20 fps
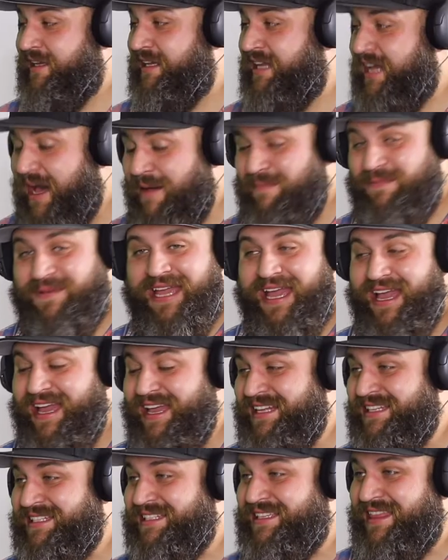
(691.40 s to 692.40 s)

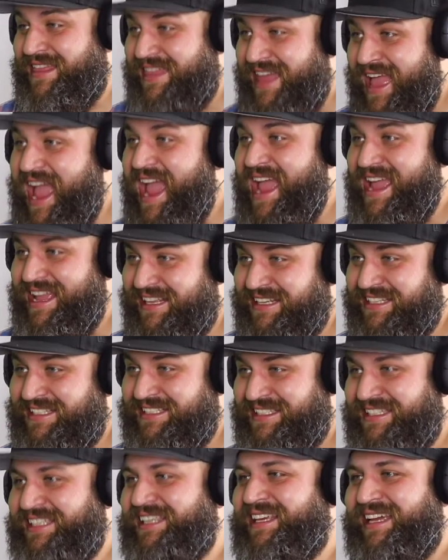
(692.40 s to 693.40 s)
Cupcakes?
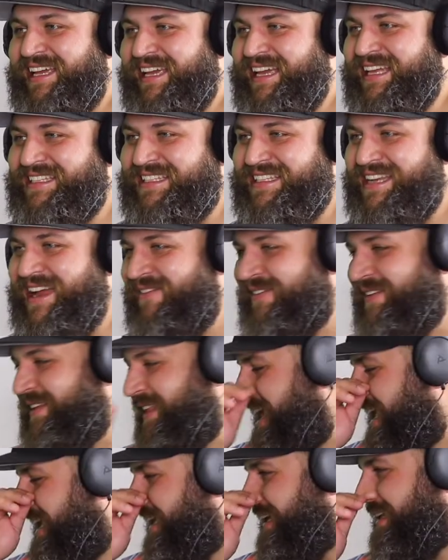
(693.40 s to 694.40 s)
Thanks. It's never
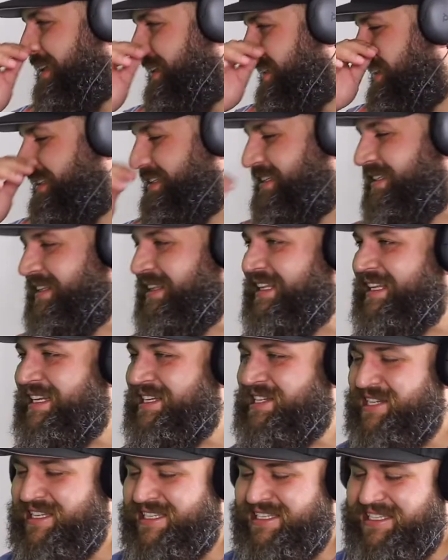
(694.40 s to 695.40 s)
like
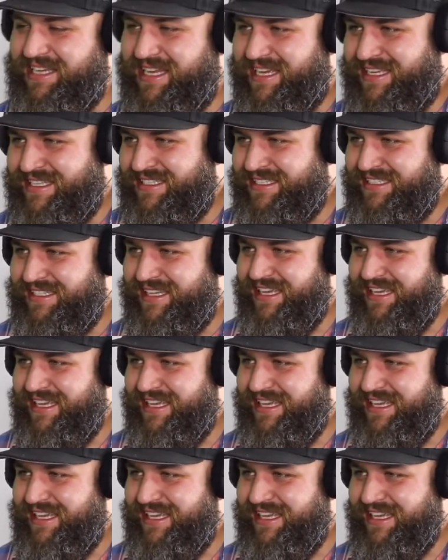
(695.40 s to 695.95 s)
deliciousness.